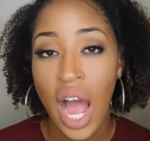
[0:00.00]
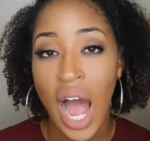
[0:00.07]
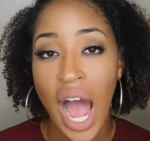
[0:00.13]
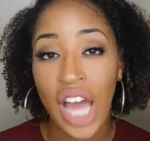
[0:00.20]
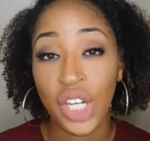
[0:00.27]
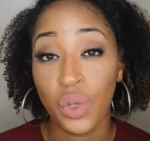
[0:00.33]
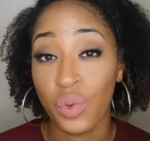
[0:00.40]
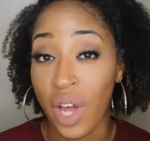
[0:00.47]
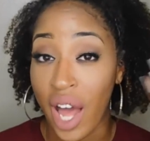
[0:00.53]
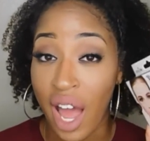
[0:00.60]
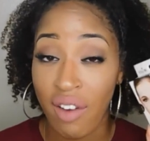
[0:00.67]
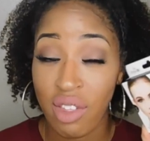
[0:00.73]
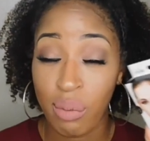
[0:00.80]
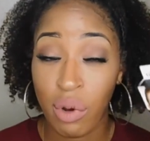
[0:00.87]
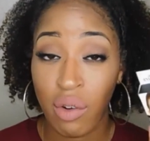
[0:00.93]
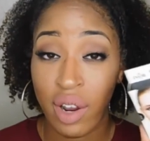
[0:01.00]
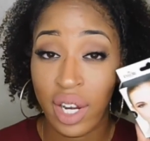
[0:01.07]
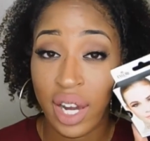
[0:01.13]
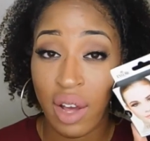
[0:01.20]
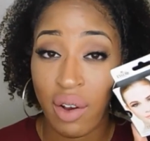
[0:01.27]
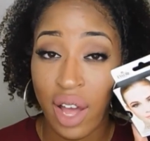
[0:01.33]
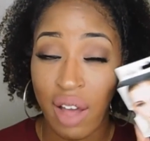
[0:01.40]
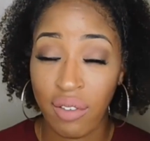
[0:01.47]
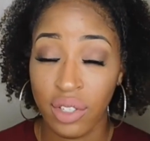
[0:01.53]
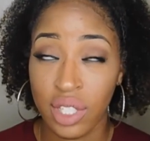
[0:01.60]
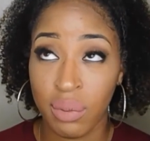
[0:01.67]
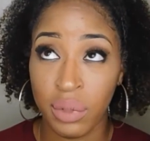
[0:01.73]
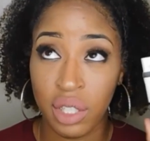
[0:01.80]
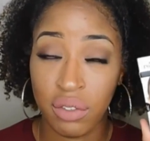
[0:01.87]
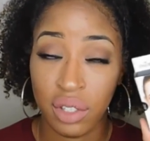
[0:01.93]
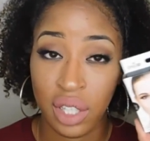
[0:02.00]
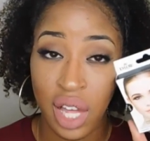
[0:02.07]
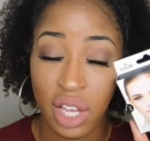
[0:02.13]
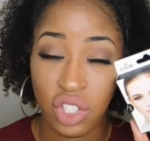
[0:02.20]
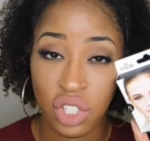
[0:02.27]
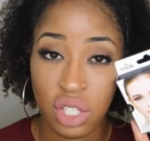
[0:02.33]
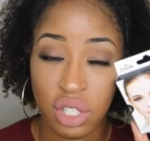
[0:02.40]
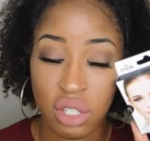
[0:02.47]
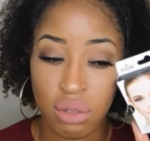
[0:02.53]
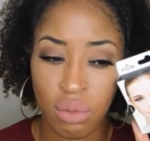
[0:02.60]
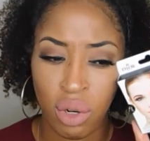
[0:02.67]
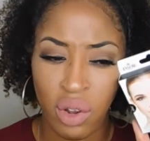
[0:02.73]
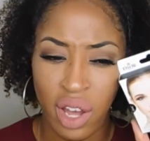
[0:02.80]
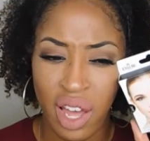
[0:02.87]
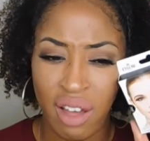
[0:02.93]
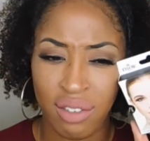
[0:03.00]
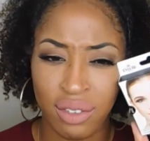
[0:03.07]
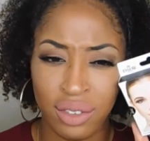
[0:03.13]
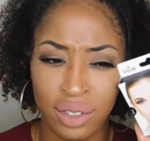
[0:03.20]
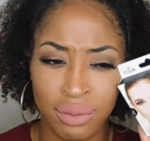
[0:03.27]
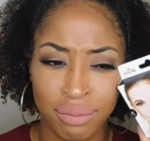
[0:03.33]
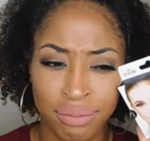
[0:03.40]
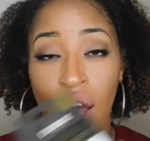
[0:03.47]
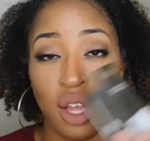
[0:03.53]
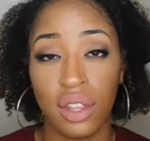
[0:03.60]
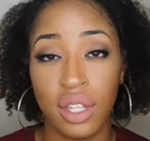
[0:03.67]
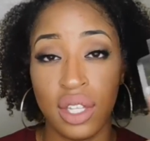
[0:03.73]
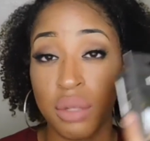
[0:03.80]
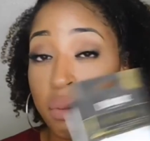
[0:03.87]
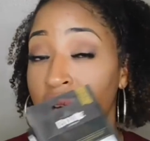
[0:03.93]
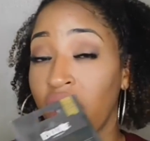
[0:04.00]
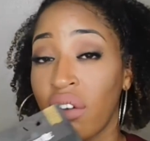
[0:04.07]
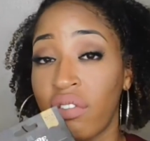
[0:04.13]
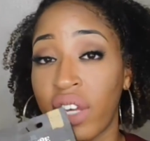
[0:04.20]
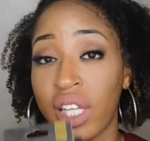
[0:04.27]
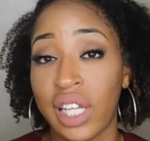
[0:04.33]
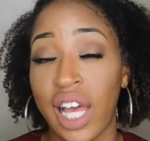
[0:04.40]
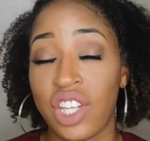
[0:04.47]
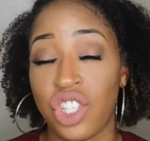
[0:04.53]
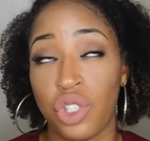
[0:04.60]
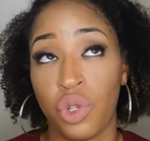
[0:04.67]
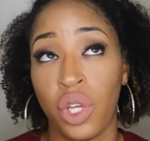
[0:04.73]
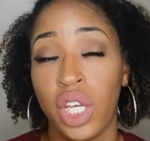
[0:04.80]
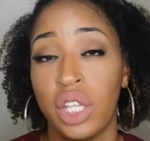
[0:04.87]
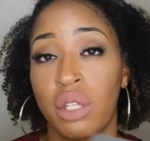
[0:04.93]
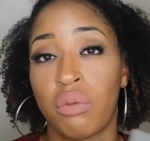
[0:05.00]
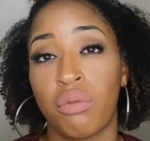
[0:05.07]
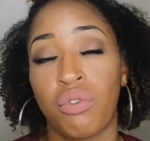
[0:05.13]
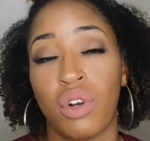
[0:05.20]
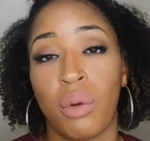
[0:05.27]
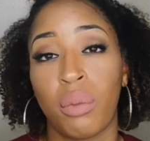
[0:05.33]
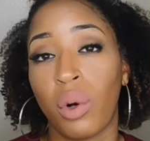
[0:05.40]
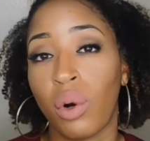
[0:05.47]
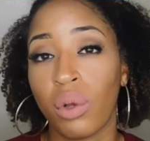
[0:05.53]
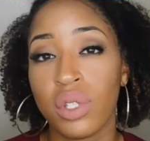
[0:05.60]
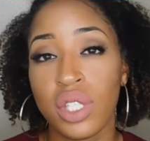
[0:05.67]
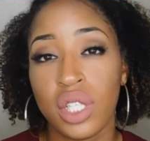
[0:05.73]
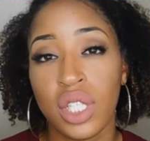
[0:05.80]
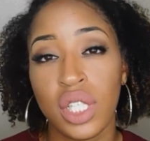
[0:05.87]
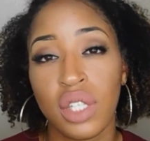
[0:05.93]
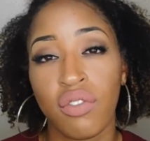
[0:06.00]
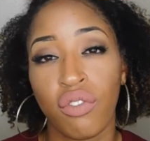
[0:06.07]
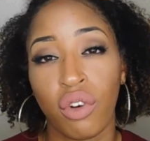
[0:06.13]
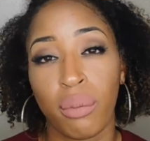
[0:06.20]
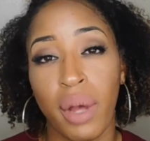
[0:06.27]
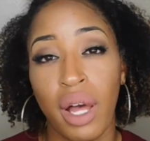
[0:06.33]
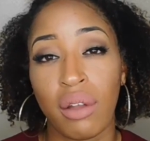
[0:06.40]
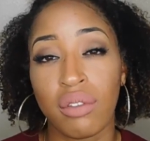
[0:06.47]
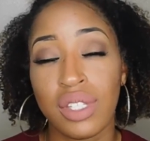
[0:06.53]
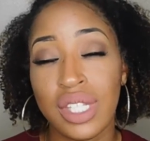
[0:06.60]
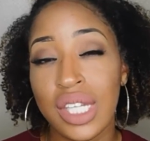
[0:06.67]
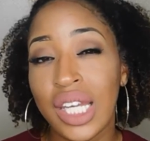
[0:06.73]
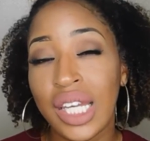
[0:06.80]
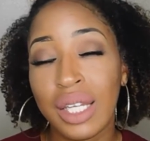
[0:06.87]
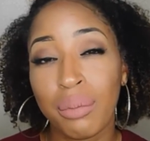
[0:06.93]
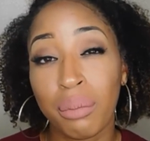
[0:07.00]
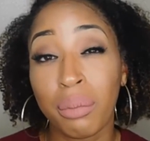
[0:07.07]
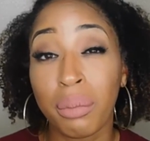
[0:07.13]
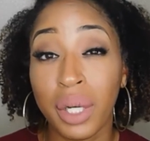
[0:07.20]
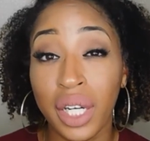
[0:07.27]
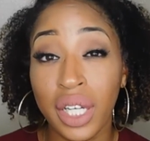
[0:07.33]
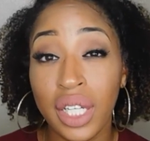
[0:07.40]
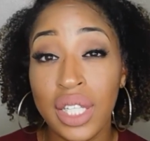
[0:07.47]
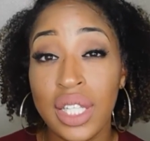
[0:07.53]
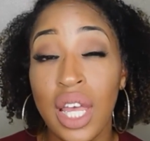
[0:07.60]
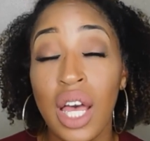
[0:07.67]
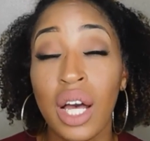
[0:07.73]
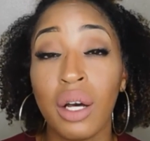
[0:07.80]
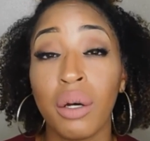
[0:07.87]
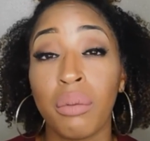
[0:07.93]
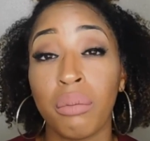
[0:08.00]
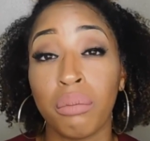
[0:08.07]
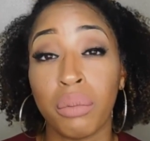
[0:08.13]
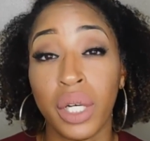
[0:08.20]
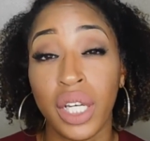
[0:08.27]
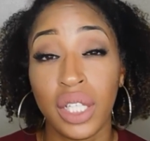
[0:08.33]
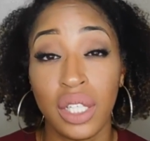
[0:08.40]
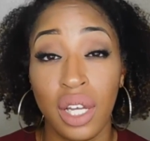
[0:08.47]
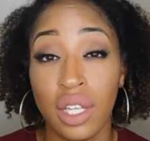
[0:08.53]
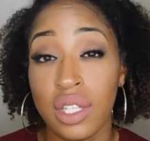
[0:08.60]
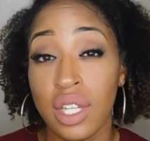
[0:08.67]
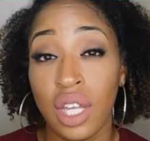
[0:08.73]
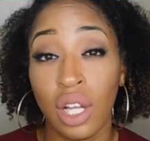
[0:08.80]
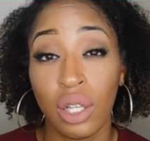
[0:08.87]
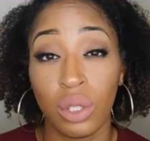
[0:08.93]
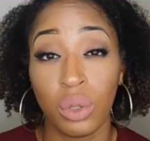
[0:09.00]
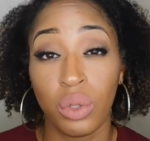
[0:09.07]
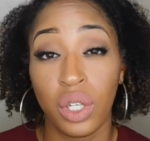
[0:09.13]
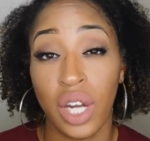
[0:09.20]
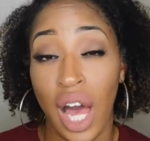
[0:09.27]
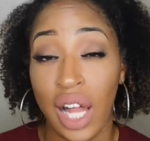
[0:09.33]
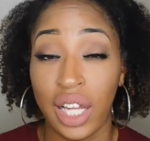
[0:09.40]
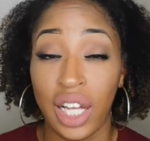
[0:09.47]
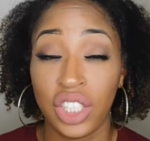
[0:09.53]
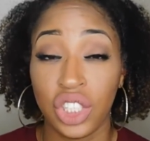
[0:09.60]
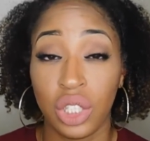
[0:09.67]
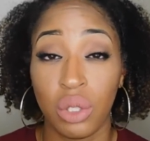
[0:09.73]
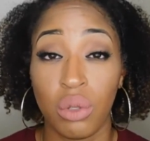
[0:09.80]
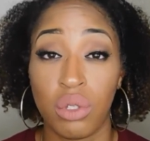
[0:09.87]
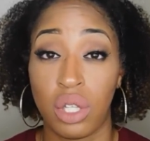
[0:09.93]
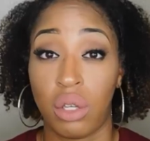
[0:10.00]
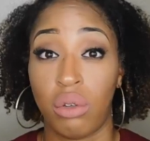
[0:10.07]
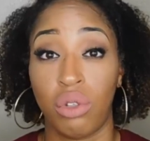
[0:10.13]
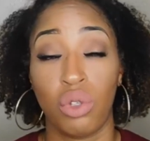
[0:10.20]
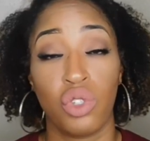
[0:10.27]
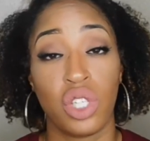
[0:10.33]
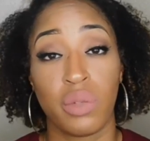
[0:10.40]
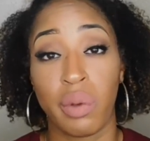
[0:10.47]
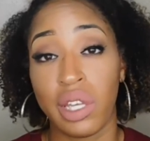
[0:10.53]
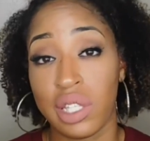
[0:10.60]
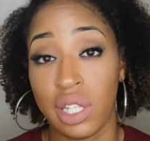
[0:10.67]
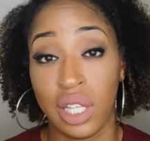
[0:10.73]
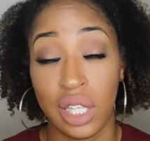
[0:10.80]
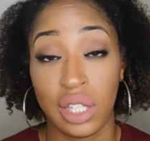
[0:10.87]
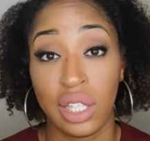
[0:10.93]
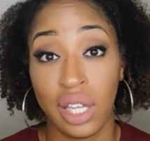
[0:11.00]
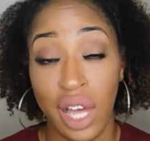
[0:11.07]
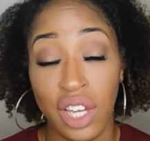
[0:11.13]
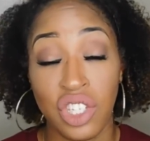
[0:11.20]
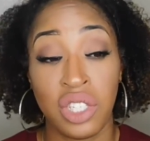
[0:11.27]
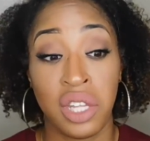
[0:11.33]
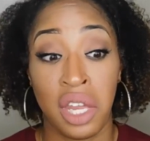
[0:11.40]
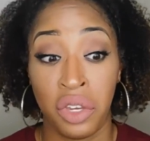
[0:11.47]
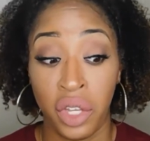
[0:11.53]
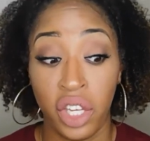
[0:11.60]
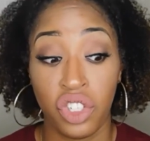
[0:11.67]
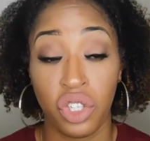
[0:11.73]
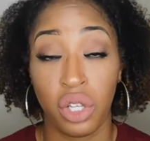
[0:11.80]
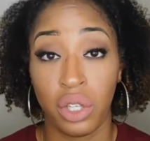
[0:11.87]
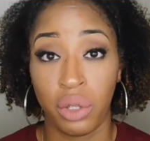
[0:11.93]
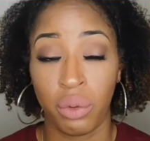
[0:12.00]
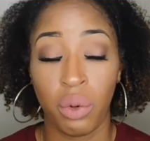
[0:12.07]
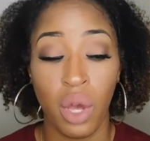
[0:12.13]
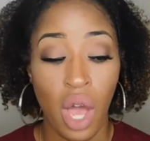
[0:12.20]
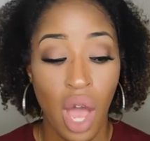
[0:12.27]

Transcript: I do not have them on right now. I have on some different lashes. What do I have on? These Mink Effect lashes, you can get them from Ulta for about ten bucks, but it does include an eyelash glue, so you just basically get the lashes and you get your glue.